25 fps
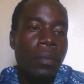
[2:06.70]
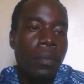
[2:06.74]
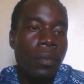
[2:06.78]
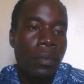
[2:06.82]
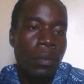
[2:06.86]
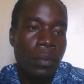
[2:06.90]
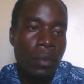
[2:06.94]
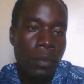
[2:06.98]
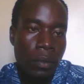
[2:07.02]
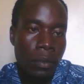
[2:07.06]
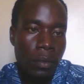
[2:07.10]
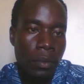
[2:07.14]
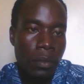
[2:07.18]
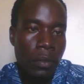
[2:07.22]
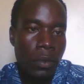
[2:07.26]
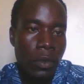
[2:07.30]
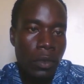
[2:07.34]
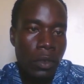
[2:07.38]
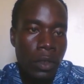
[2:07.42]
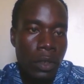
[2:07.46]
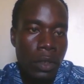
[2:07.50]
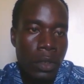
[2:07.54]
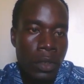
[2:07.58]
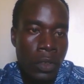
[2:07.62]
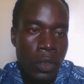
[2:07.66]
So
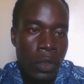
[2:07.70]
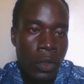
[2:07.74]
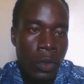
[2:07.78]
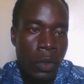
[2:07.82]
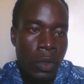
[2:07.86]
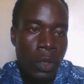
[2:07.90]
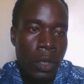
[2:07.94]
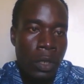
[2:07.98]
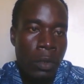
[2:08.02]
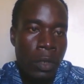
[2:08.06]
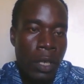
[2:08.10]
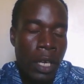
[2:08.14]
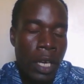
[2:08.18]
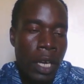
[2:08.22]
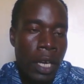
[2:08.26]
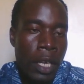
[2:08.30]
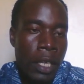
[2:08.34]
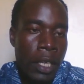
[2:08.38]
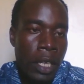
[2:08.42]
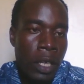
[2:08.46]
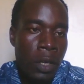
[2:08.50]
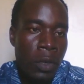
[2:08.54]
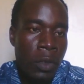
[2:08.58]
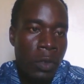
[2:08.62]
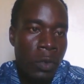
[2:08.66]
earlier on we
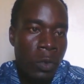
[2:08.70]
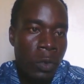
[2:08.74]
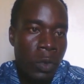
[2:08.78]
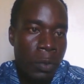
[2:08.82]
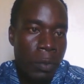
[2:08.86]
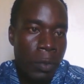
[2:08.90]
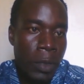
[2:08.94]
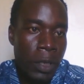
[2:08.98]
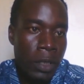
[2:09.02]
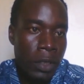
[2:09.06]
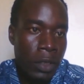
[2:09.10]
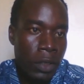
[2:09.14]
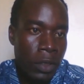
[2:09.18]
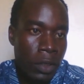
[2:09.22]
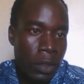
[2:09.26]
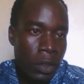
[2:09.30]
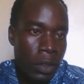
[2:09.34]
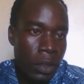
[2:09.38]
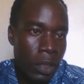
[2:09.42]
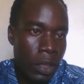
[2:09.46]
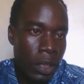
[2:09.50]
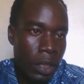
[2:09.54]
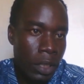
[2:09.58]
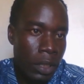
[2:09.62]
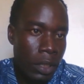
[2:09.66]
mentioned that
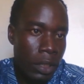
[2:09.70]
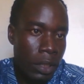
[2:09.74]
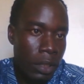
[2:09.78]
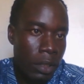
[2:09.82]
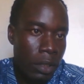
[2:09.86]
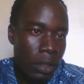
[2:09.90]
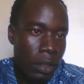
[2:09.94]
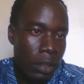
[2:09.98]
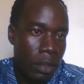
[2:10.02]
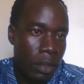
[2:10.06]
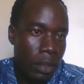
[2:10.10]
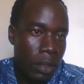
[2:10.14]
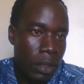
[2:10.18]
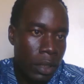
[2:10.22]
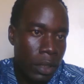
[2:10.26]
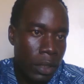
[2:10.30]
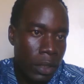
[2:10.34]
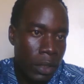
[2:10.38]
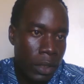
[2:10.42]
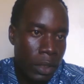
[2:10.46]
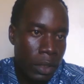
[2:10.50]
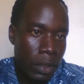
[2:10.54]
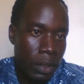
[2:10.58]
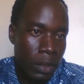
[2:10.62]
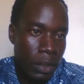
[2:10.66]
this is a
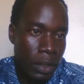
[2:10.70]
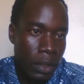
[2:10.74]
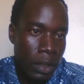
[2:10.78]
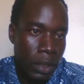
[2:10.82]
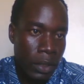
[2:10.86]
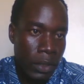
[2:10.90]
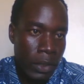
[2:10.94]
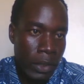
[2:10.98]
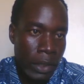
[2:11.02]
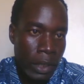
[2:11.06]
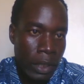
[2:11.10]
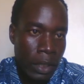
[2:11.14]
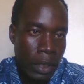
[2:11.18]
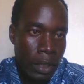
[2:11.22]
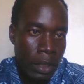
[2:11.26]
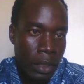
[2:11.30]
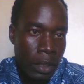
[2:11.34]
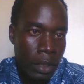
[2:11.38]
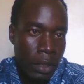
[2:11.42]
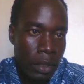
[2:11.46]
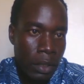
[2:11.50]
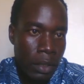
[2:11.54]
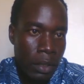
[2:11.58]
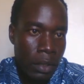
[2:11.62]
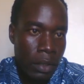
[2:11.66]
cell.
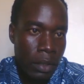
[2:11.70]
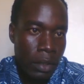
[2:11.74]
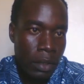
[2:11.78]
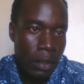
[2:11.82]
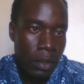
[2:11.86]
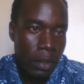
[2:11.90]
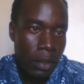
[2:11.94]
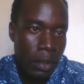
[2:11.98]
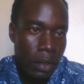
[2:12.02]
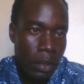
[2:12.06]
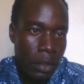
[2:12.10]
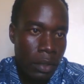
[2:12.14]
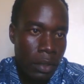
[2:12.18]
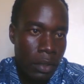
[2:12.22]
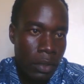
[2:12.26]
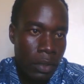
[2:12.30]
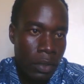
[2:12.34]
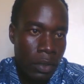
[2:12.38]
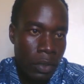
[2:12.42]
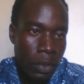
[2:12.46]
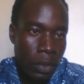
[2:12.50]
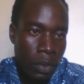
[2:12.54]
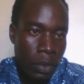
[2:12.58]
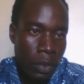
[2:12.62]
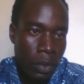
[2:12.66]
So
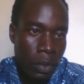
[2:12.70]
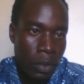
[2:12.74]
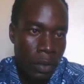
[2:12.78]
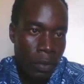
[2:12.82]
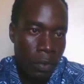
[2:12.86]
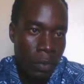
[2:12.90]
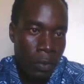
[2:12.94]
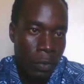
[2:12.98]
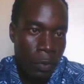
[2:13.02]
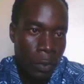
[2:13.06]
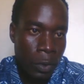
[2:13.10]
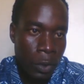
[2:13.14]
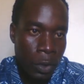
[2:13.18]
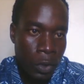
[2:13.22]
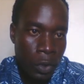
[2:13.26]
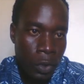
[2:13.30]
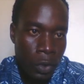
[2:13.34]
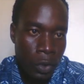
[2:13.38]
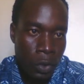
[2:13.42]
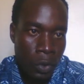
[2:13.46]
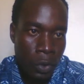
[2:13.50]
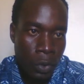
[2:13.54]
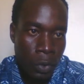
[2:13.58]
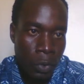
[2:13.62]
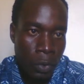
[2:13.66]
for you to
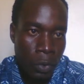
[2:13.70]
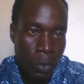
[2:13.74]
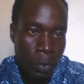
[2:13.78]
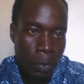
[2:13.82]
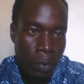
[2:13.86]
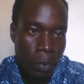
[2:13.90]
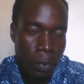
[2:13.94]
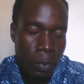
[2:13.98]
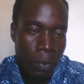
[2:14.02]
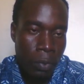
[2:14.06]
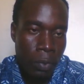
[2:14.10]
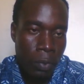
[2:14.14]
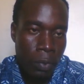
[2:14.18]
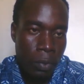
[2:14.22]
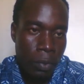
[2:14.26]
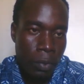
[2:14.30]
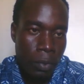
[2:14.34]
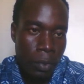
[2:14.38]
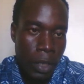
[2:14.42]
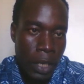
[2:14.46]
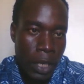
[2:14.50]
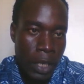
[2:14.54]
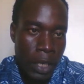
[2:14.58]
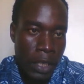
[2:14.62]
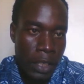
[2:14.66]

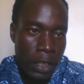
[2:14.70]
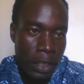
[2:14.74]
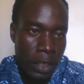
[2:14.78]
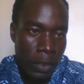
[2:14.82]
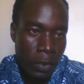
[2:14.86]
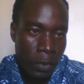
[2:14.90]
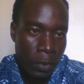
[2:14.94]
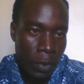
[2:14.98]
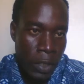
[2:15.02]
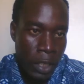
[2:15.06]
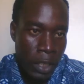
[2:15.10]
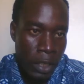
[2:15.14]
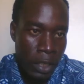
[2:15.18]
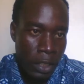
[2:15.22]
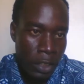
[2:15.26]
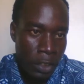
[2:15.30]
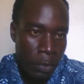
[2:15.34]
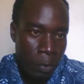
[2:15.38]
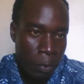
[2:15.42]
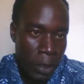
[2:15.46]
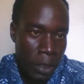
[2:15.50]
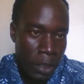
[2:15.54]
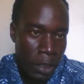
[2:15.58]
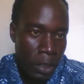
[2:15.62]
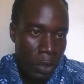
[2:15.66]
identify this particular
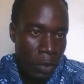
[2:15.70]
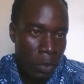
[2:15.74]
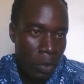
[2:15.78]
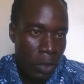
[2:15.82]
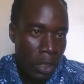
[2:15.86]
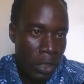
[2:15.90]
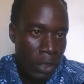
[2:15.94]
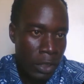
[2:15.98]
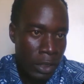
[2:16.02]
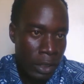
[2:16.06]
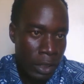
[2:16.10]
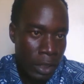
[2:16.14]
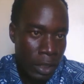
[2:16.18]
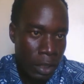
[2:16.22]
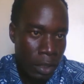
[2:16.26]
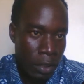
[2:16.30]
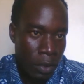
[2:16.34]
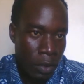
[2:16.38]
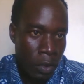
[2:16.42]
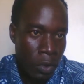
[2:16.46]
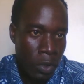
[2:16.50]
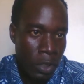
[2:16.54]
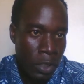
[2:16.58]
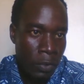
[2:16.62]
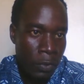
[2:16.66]
cell or
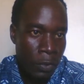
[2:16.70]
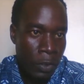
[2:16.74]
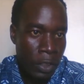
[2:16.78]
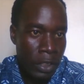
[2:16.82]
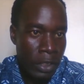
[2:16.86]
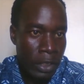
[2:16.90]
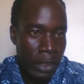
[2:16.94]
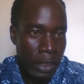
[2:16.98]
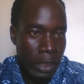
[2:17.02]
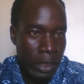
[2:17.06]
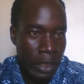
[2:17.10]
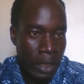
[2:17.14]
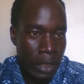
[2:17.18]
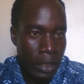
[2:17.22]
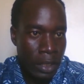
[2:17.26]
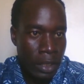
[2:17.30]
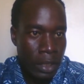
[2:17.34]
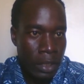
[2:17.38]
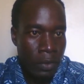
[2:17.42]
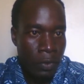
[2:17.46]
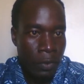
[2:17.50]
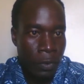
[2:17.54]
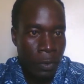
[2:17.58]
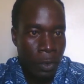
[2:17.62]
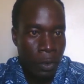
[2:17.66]
differentiate it from other
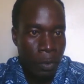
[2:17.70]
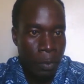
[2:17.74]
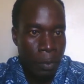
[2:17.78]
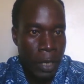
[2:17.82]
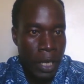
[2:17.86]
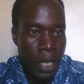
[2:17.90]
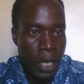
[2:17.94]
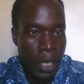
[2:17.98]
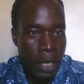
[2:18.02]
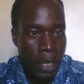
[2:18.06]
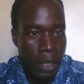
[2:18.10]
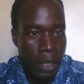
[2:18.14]
cell,